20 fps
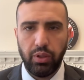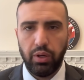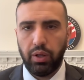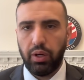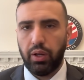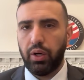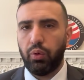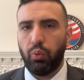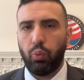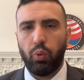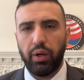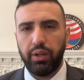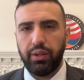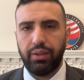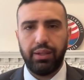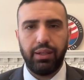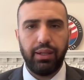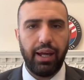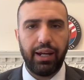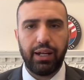What
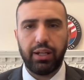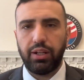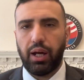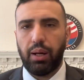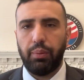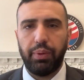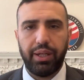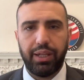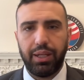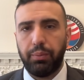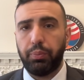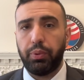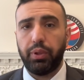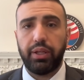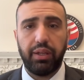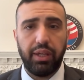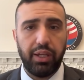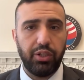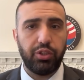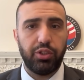the economic
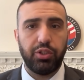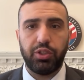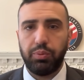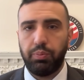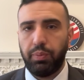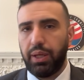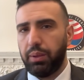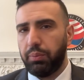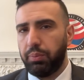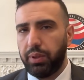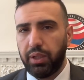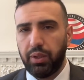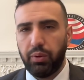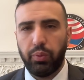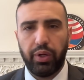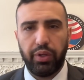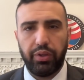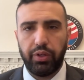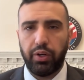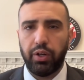implications may be,
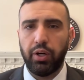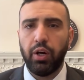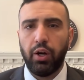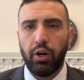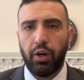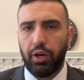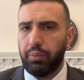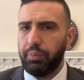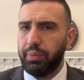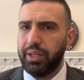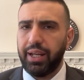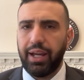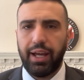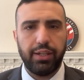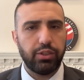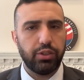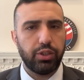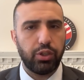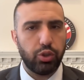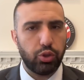whether Armenia
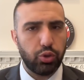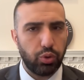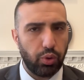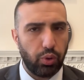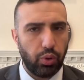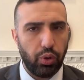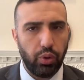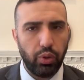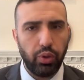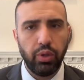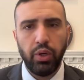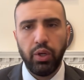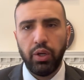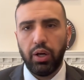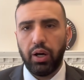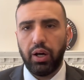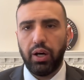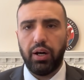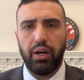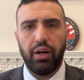has control
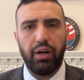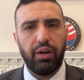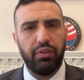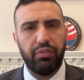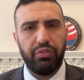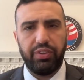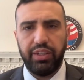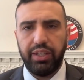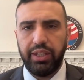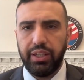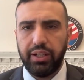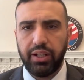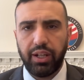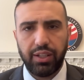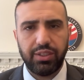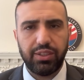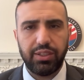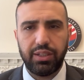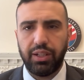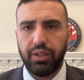of the
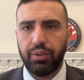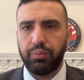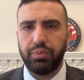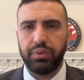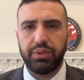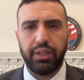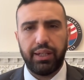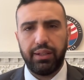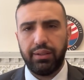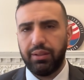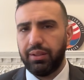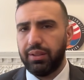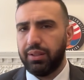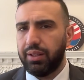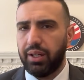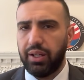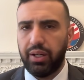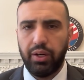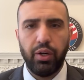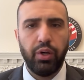customs and
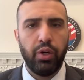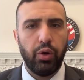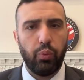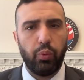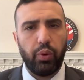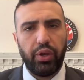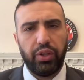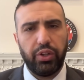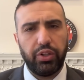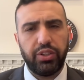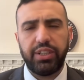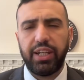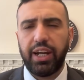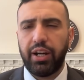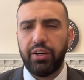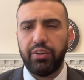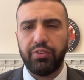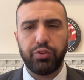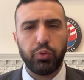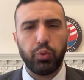whether
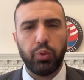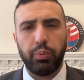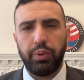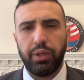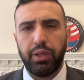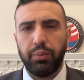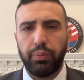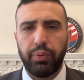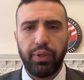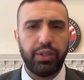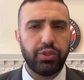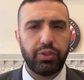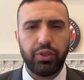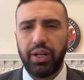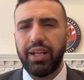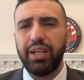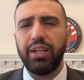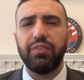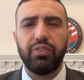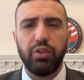tariffs will be in place or
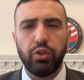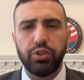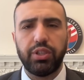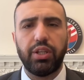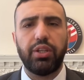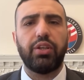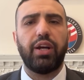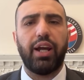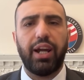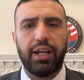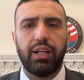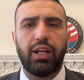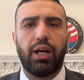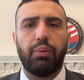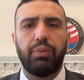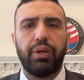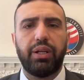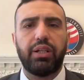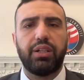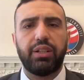any of those other
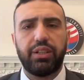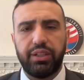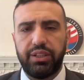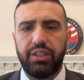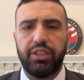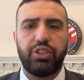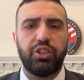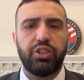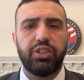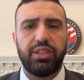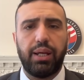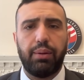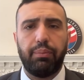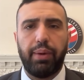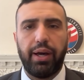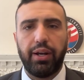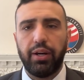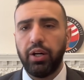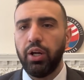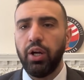economic conditions that
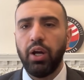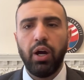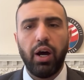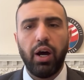matter.